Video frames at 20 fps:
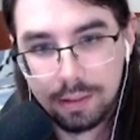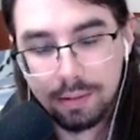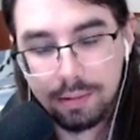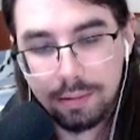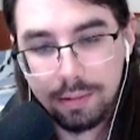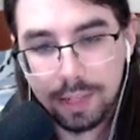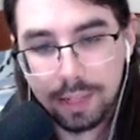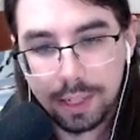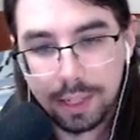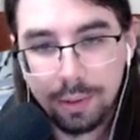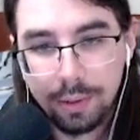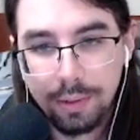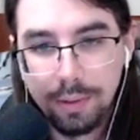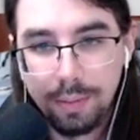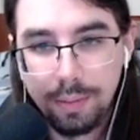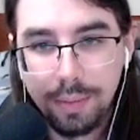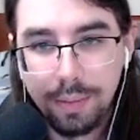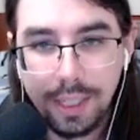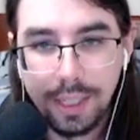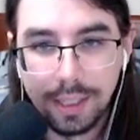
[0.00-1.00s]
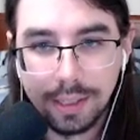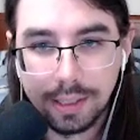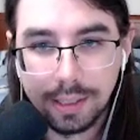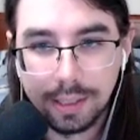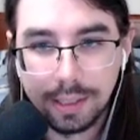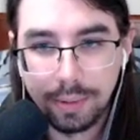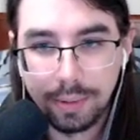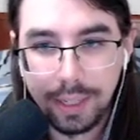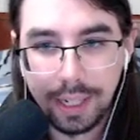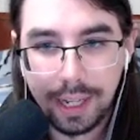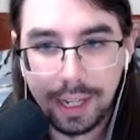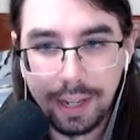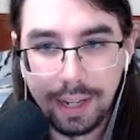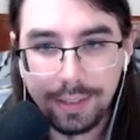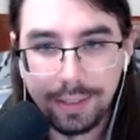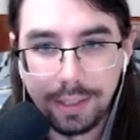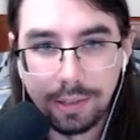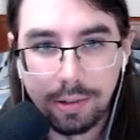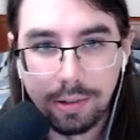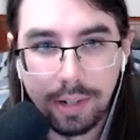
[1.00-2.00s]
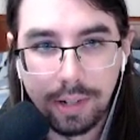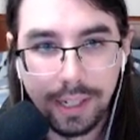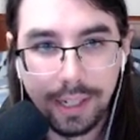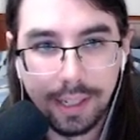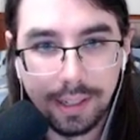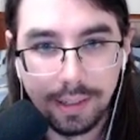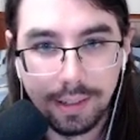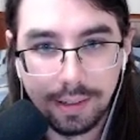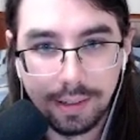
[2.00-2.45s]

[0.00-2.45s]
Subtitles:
Raccoon meat is sweet. I haven't tried it.